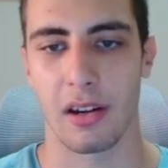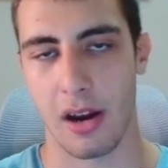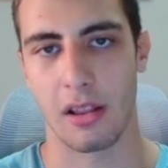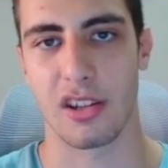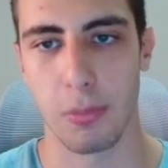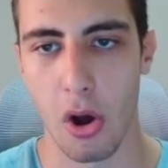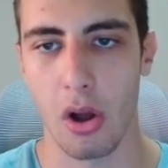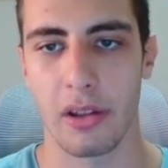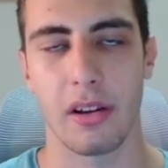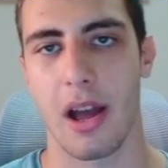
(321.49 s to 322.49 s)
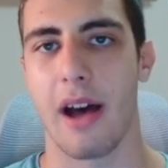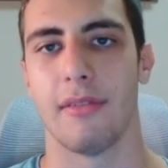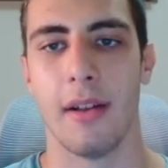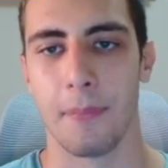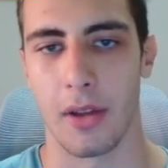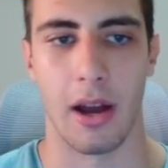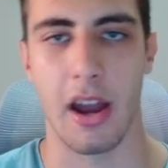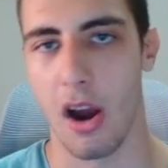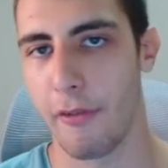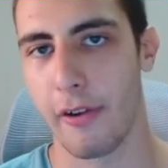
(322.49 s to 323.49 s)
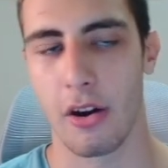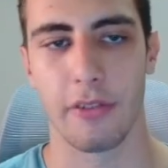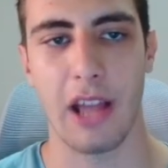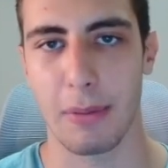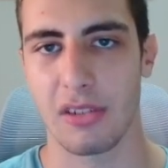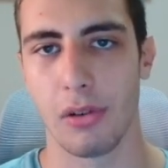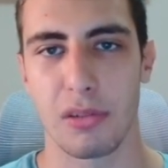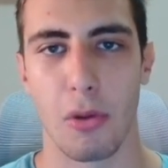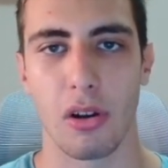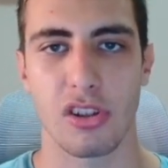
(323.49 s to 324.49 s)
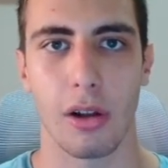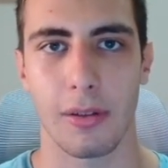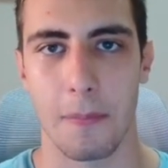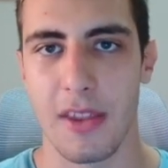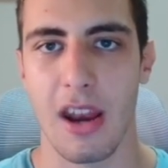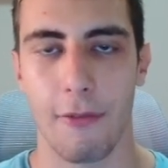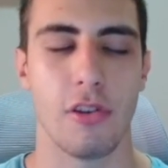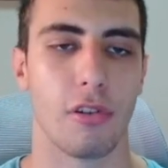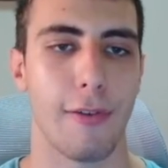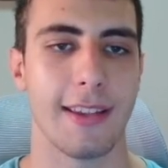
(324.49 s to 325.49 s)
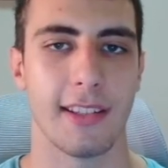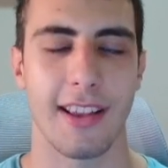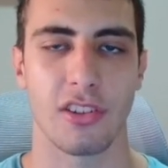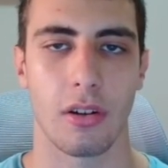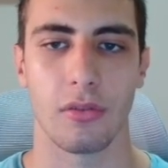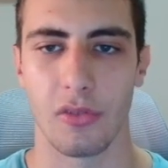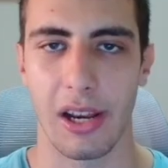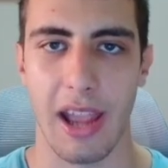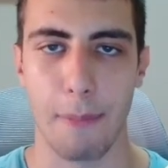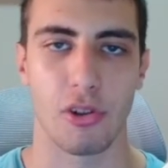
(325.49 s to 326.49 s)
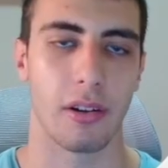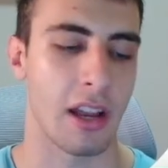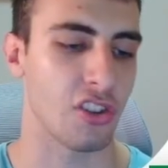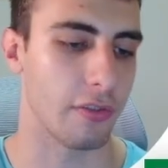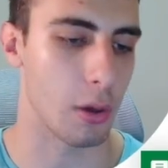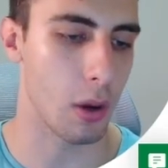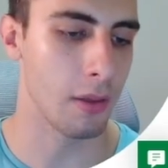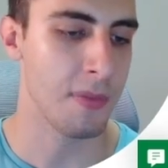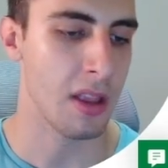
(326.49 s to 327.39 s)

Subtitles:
They're kind of like small and they have an offer and all that, but it's really small. It's not enough in your face. It does not really capture your attention very well.